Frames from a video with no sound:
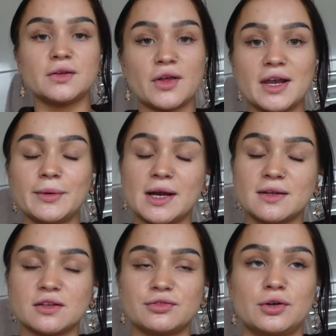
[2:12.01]
So anyway,
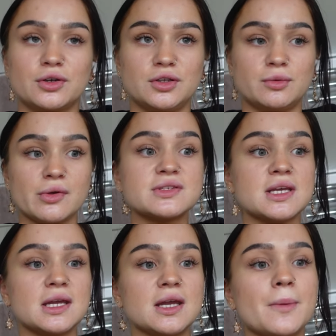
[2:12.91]
in this vlog, you will
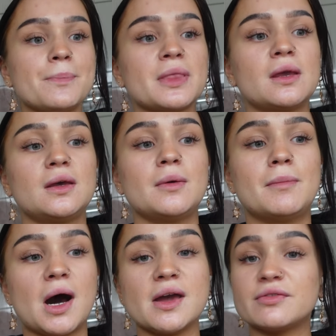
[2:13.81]
see
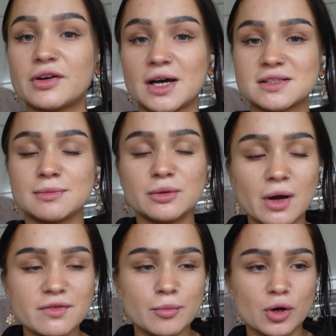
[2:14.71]
my first
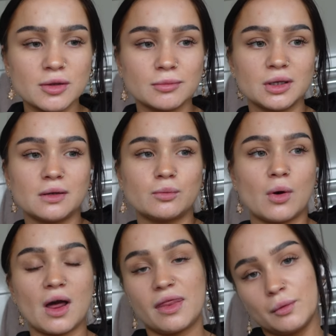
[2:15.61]
midwife appointment,
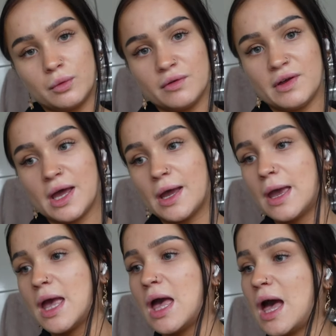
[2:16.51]
what I thought of it,
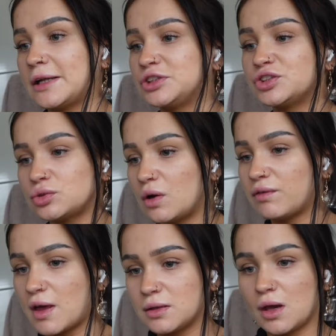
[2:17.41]
and just sort
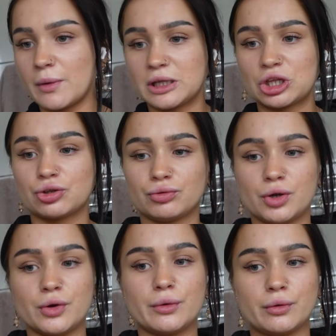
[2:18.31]
of like going
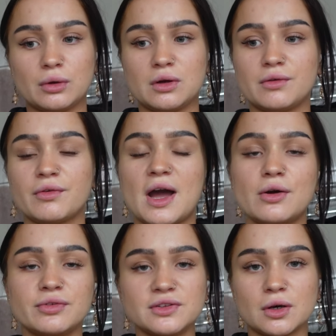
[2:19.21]
through all of
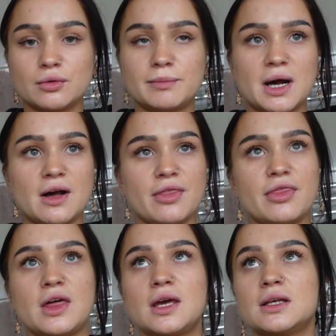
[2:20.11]
Alfie's old birth
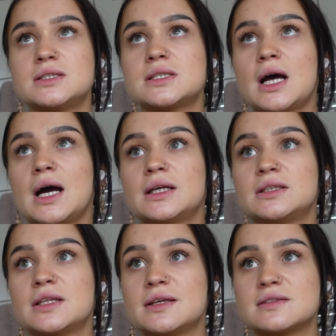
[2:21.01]
things
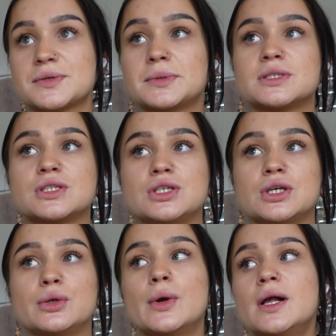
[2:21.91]
and things I want to
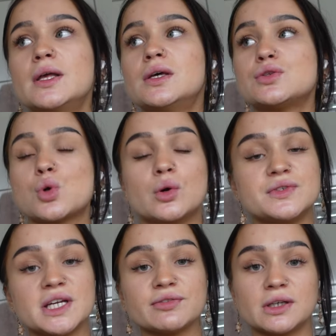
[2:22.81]
do sort
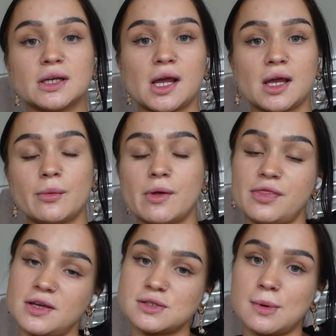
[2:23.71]
of differently
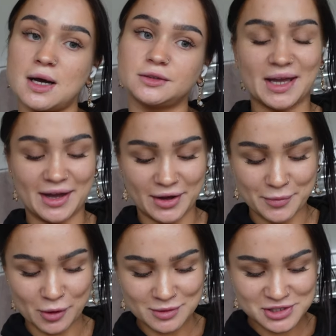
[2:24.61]
with this one. Yeah, I
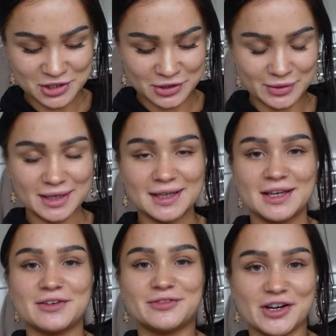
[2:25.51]
promise you
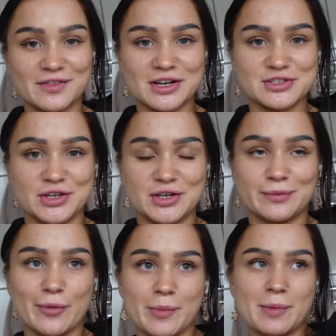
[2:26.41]
very, very soon
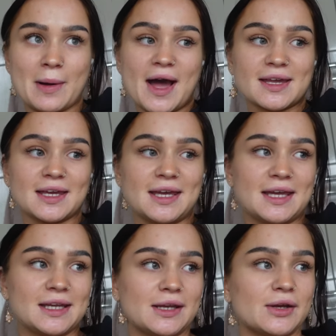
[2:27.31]
we will be back
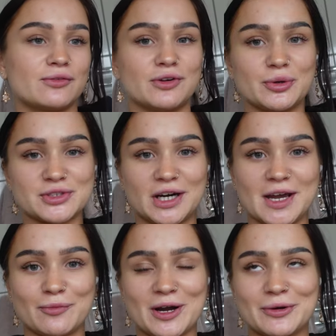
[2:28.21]
in real
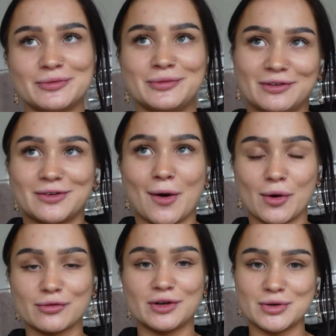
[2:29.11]
time. Well, not
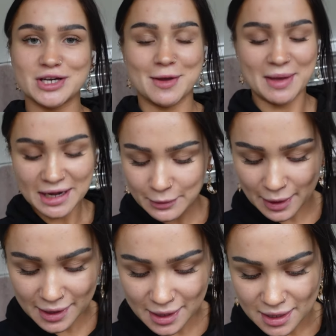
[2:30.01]
far off real time
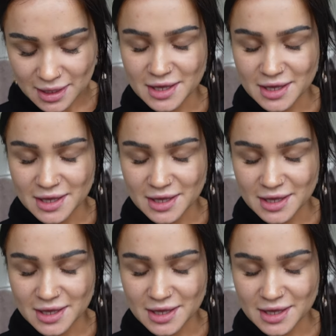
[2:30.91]
anyway.